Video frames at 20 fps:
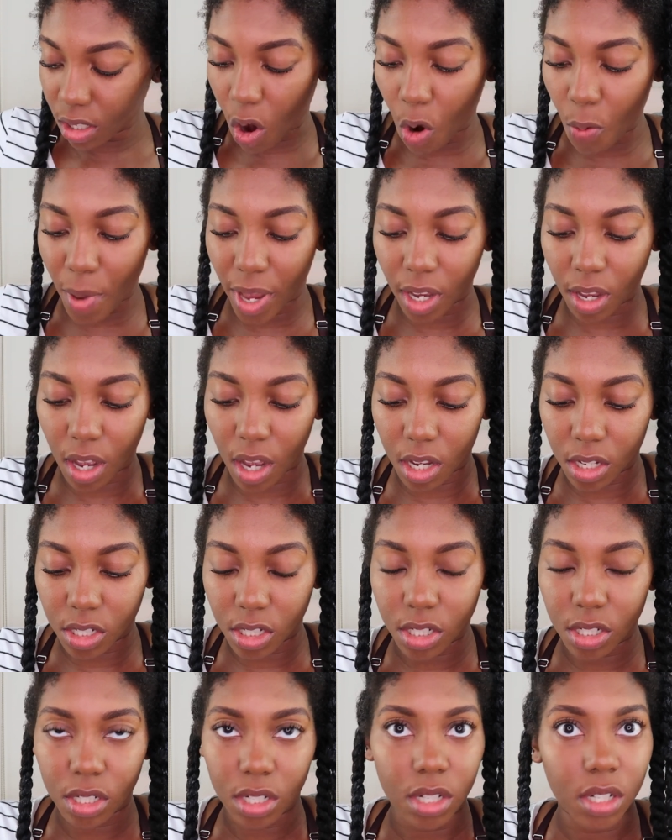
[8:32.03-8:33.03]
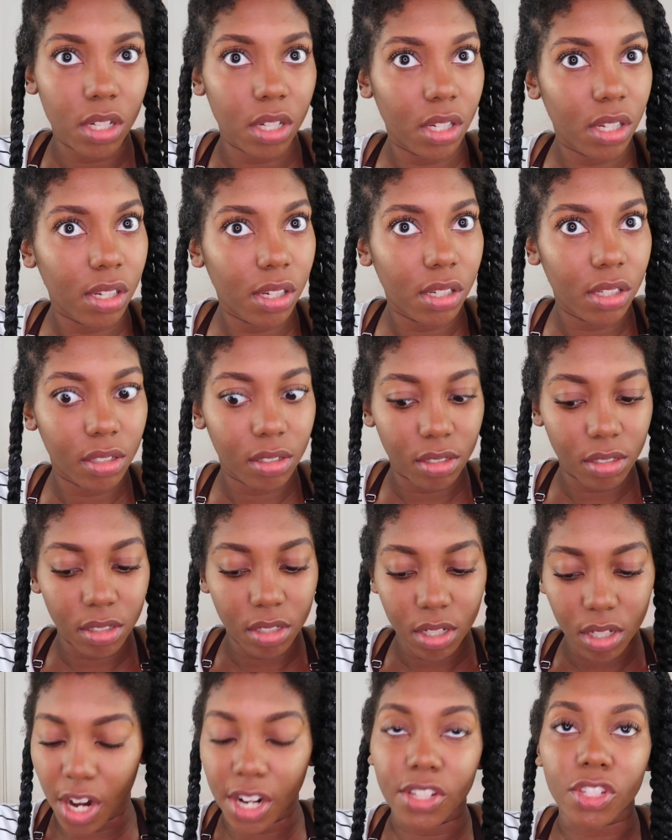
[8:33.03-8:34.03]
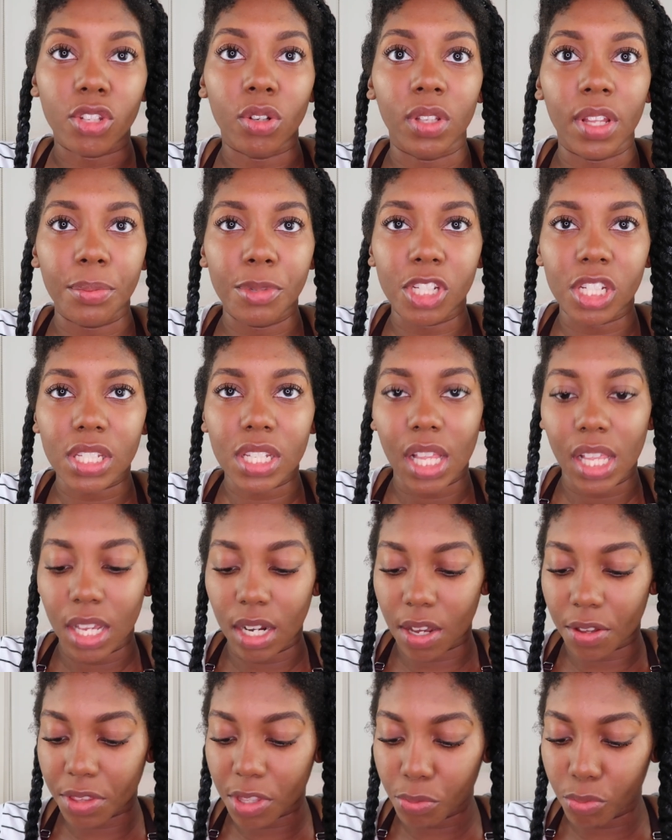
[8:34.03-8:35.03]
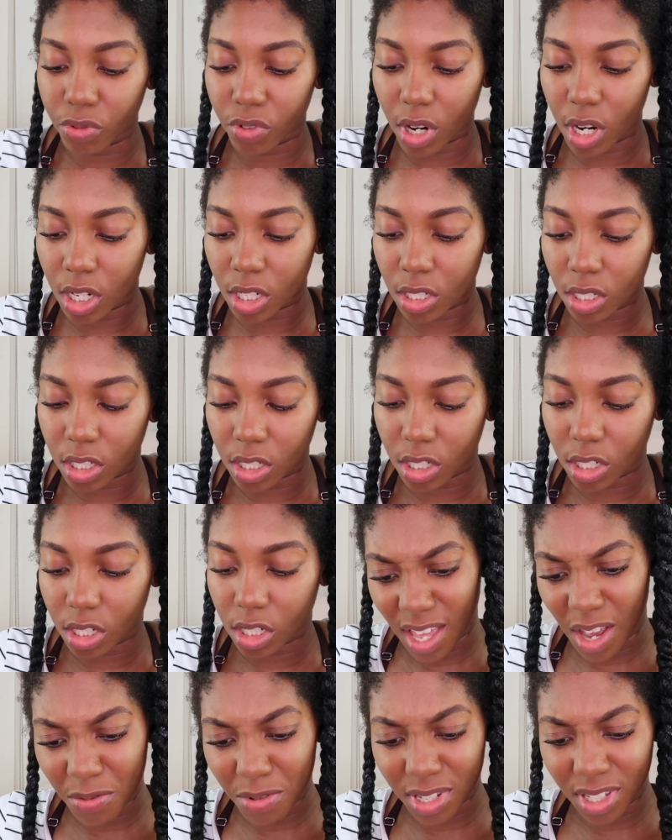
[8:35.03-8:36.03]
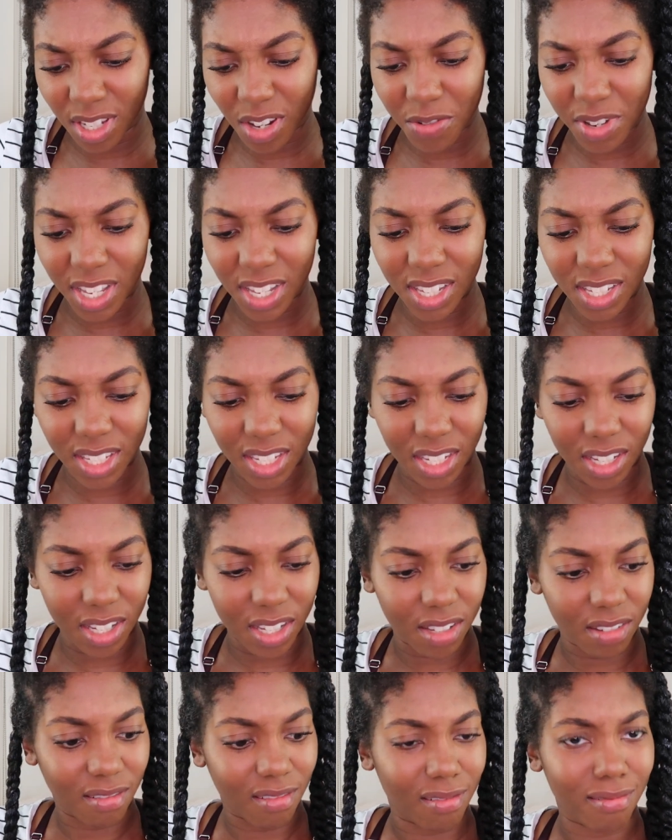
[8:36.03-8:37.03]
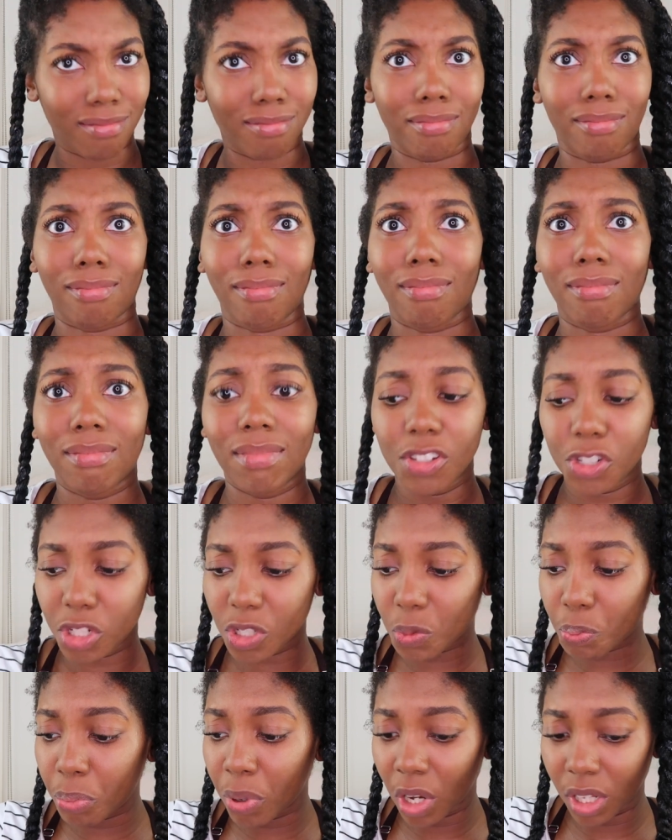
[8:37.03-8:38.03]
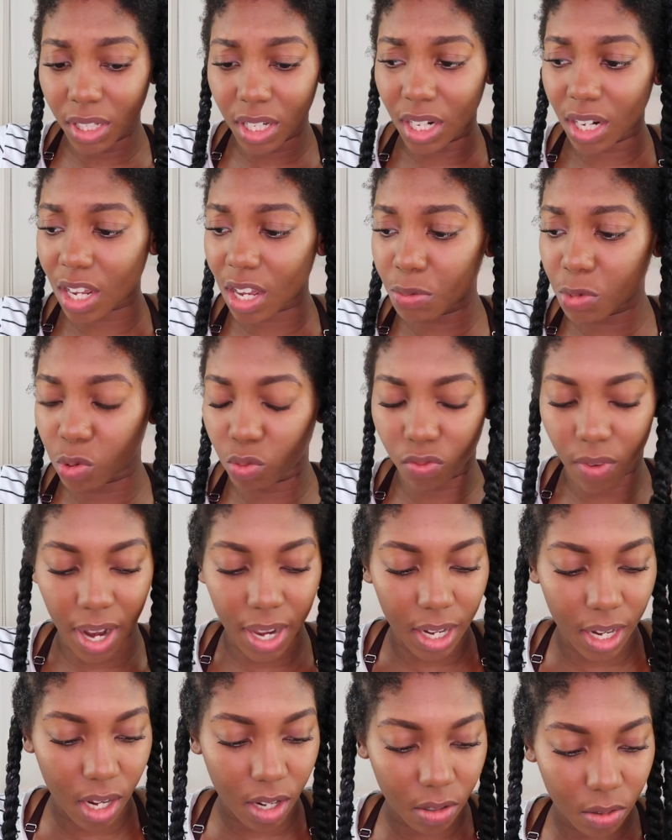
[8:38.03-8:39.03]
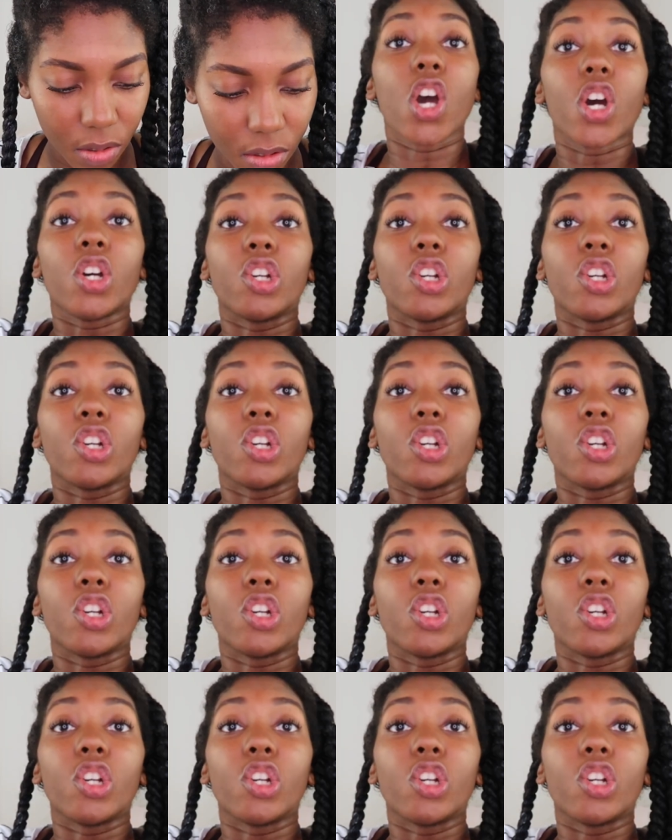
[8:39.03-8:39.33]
Oh my gosh. All right, so let me just clean out the brush. That was so easy. Just pull it and it comes right out.